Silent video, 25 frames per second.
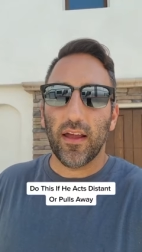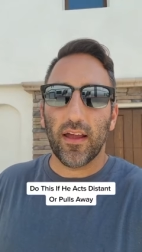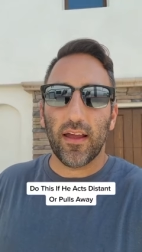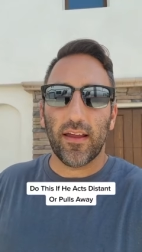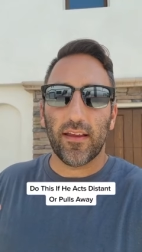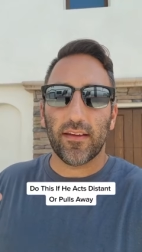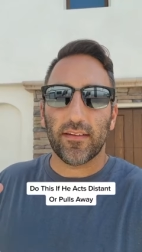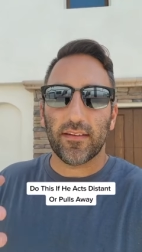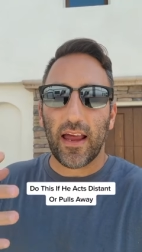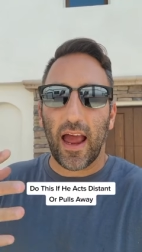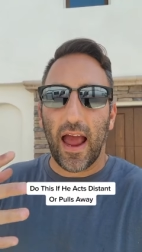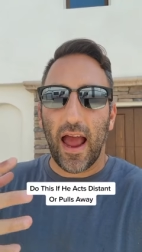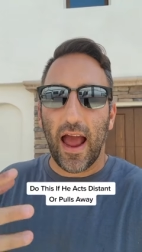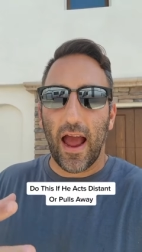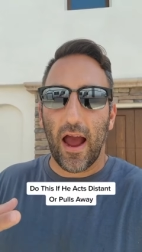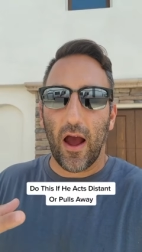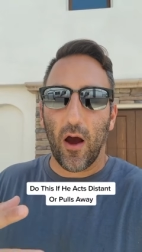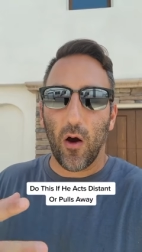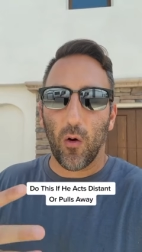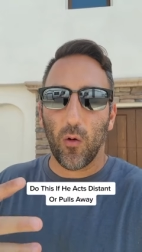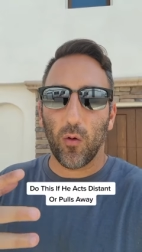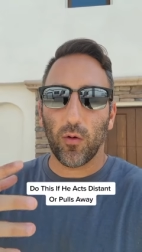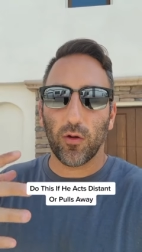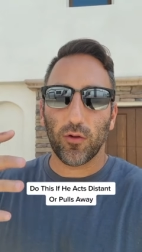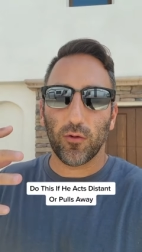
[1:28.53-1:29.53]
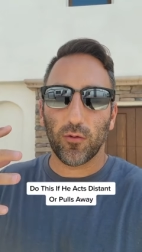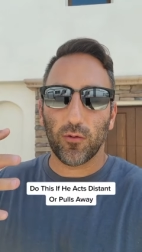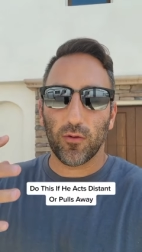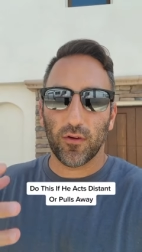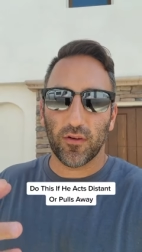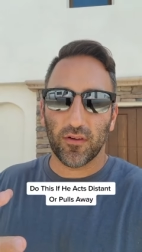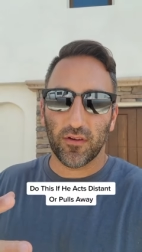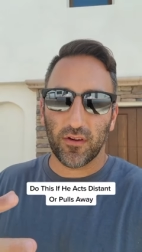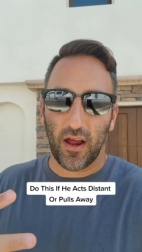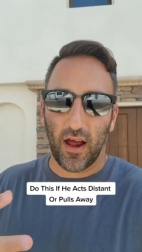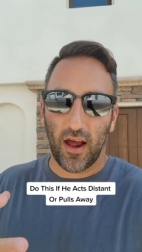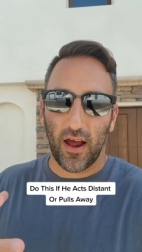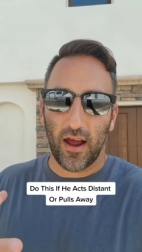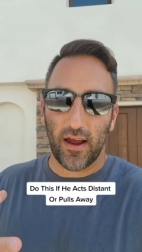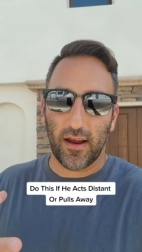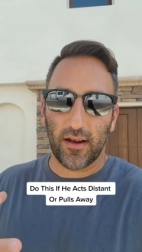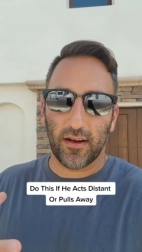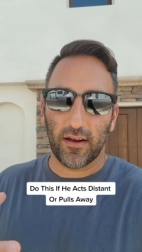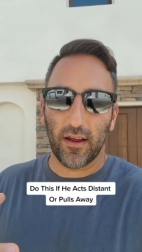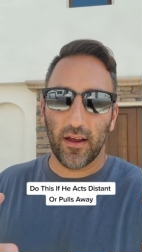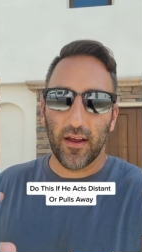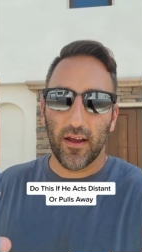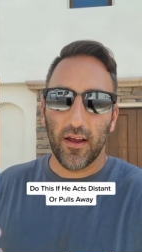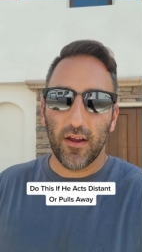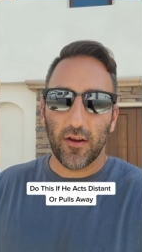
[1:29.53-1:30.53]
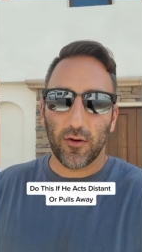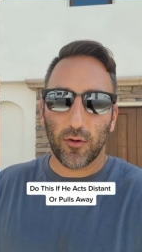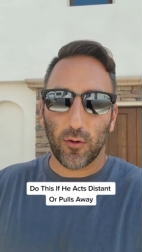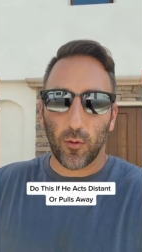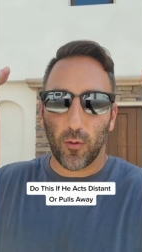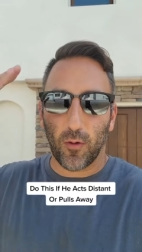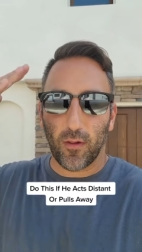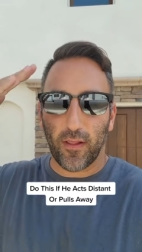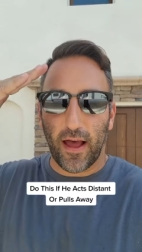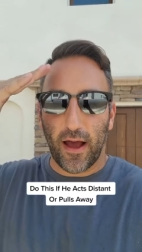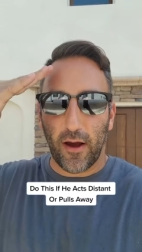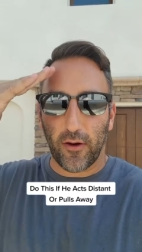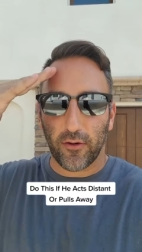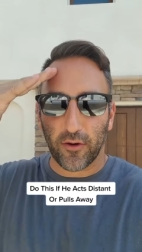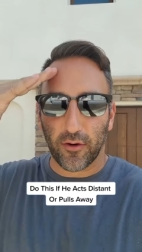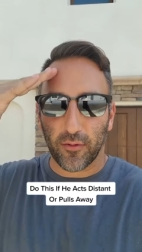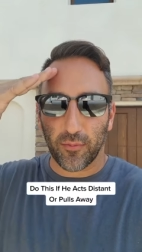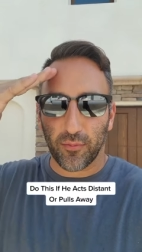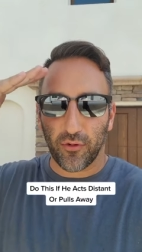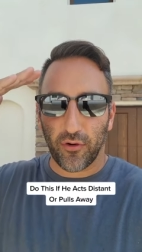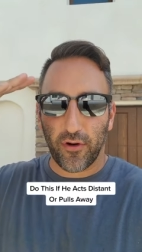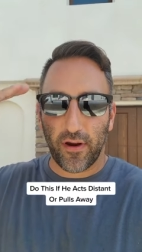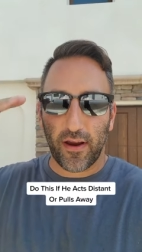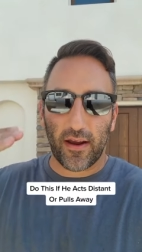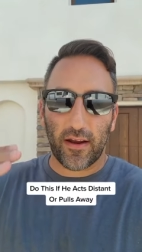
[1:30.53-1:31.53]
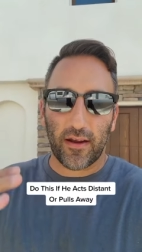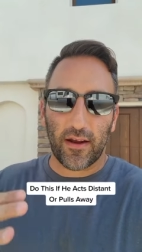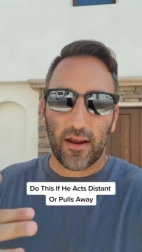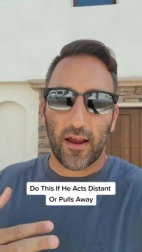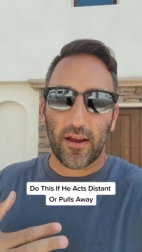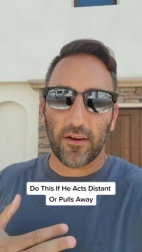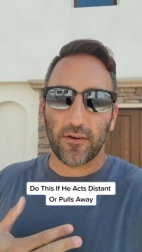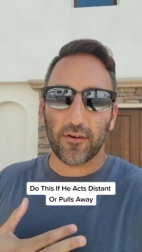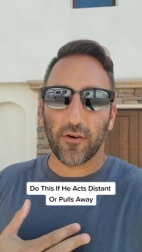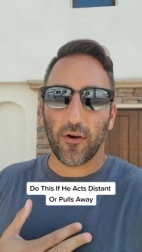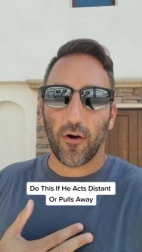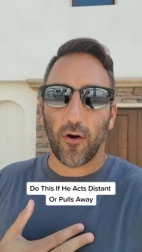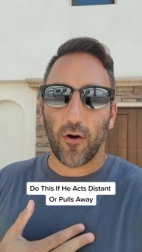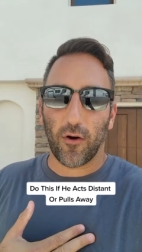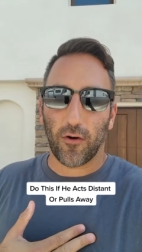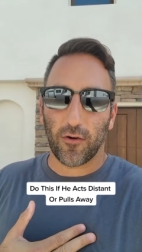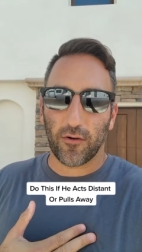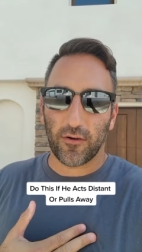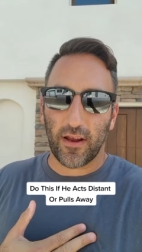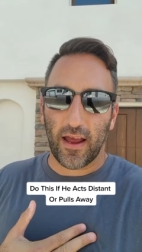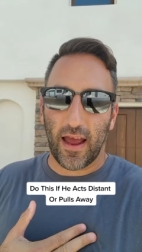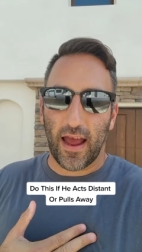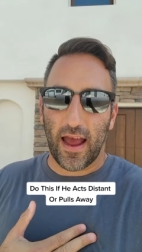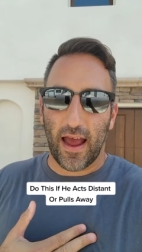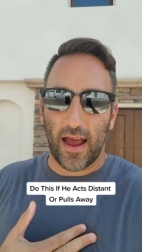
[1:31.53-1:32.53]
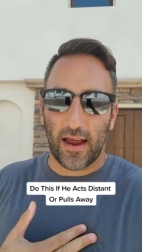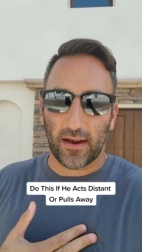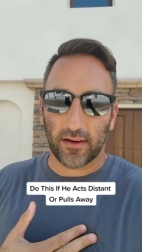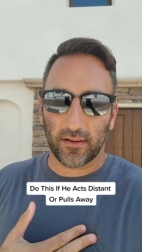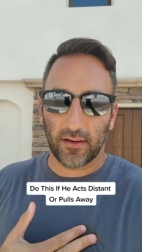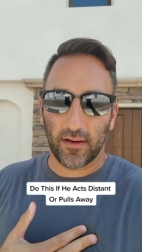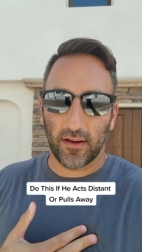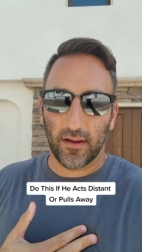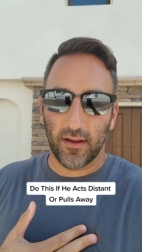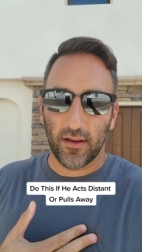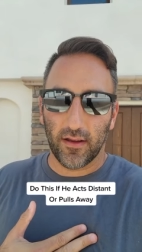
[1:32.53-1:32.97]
is how you decide to allow your brain and your heart to act.